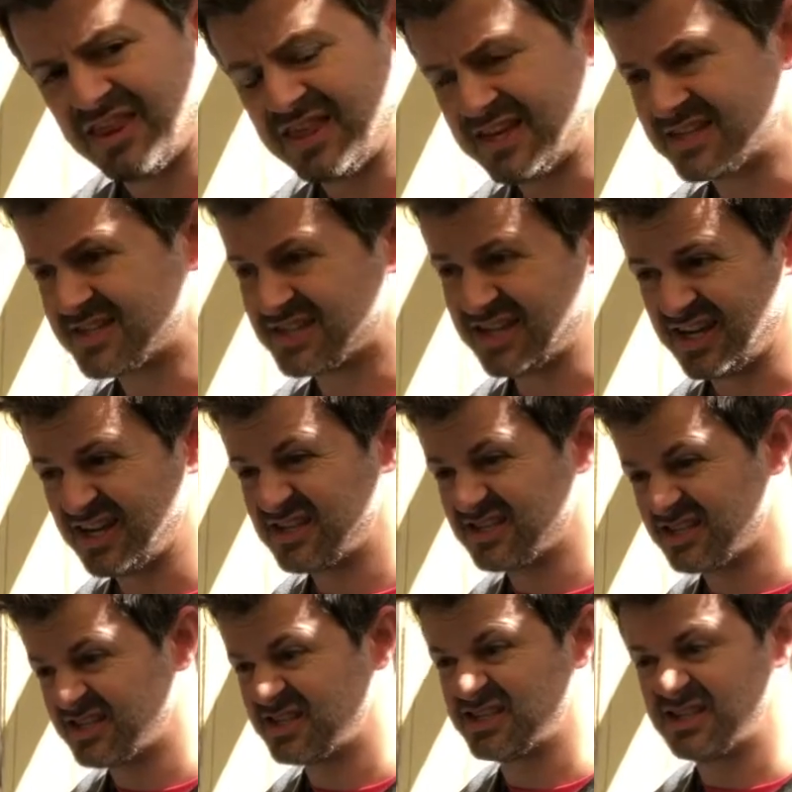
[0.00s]
this
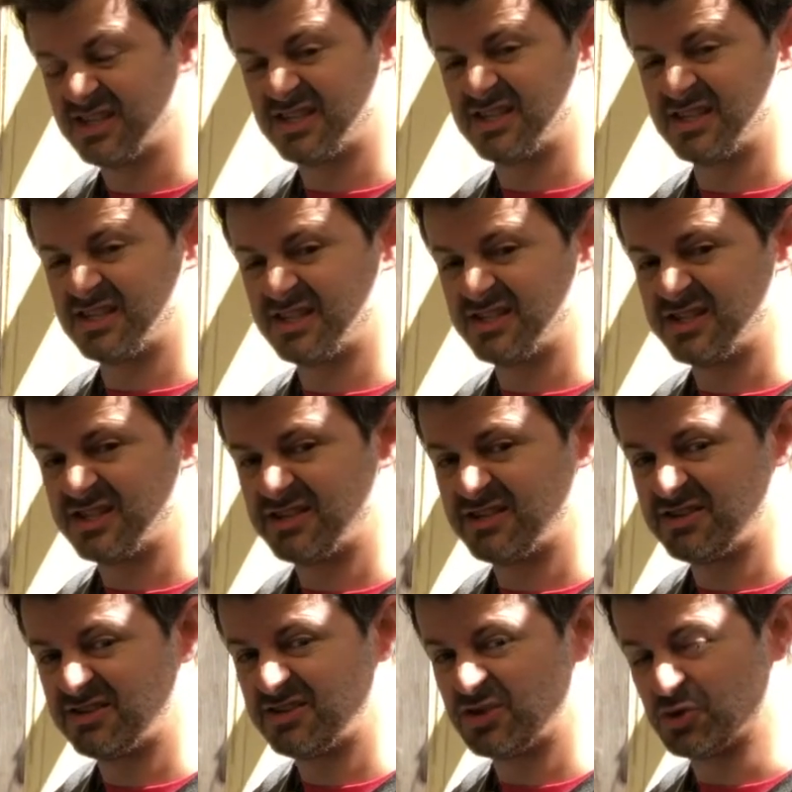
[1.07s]
is
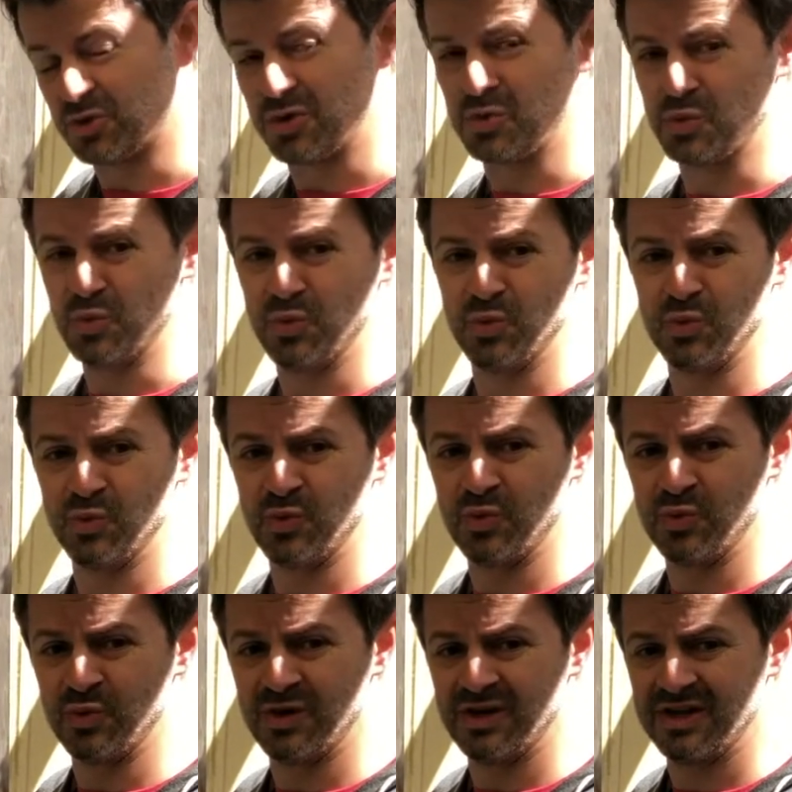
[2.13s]
true.
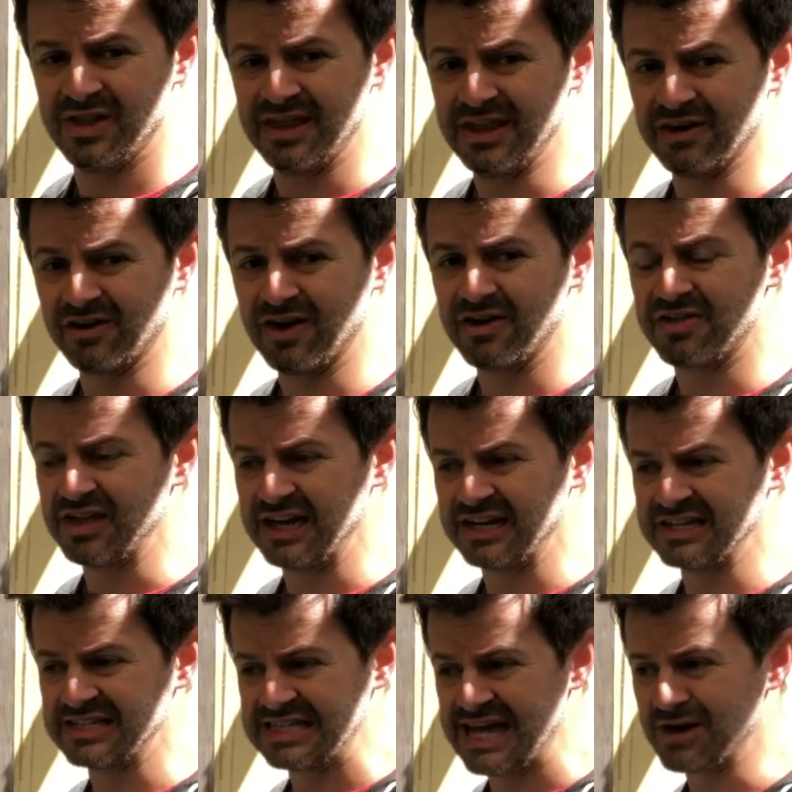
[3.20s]
There are
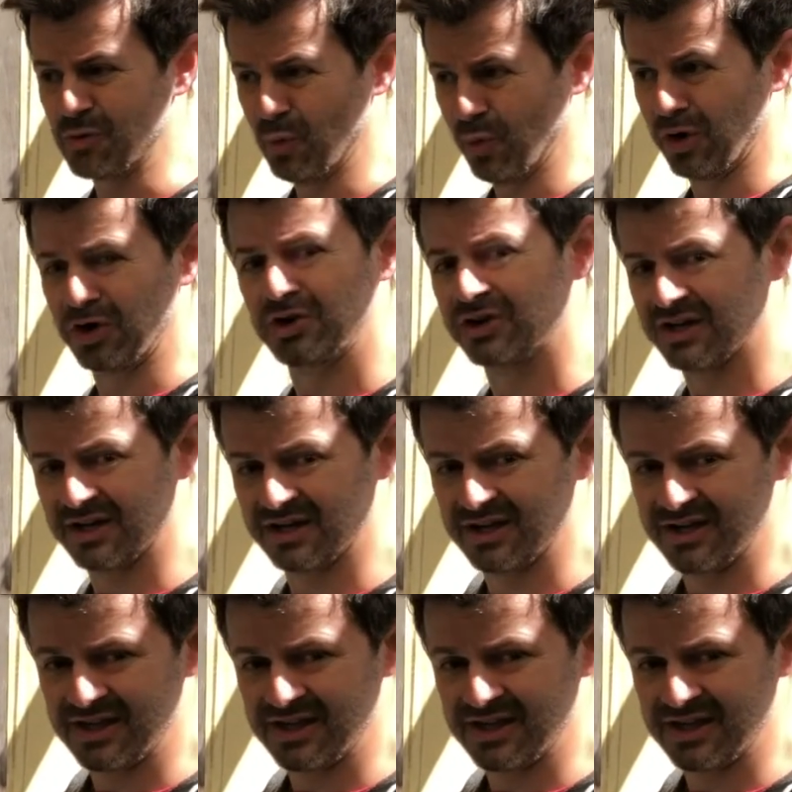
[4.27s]
things that work